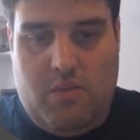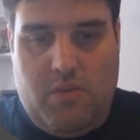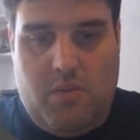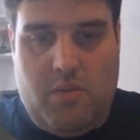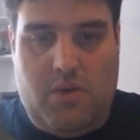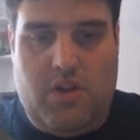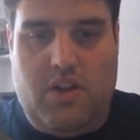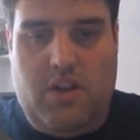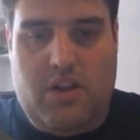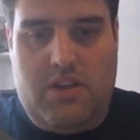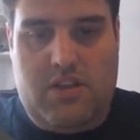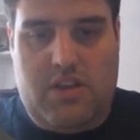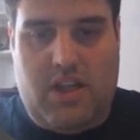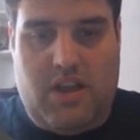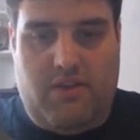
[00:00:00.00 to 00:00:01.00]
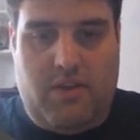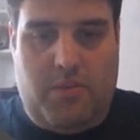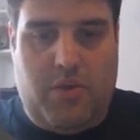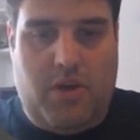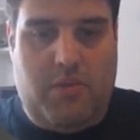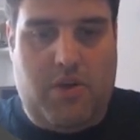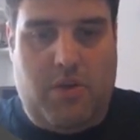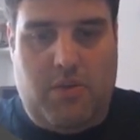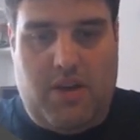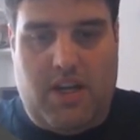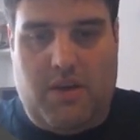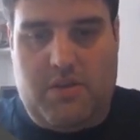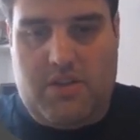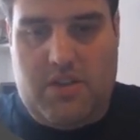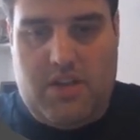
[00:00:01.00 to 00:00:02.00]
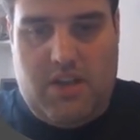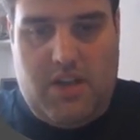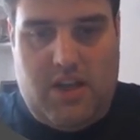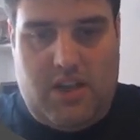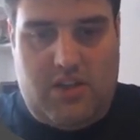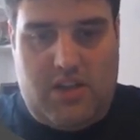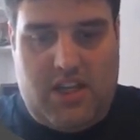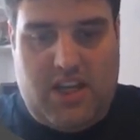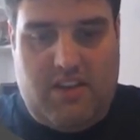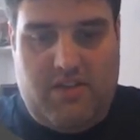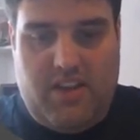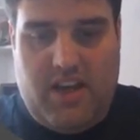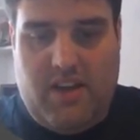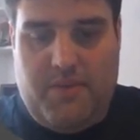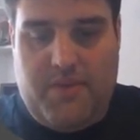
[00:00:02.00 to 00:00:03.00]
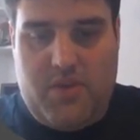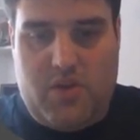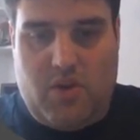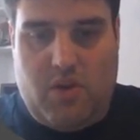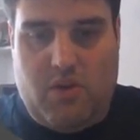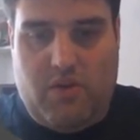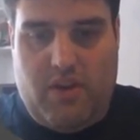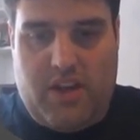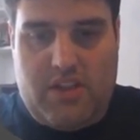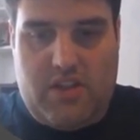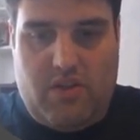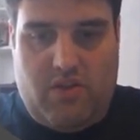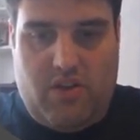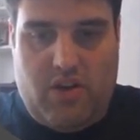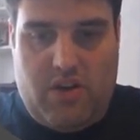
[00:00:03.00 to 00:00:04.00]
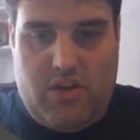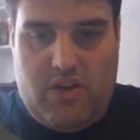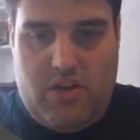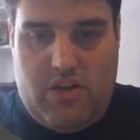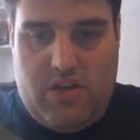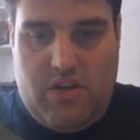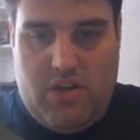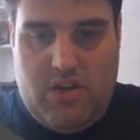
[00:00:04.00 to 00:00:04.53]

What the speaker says: We'll save the prompt. Not realize it needs to have that. So restaurant.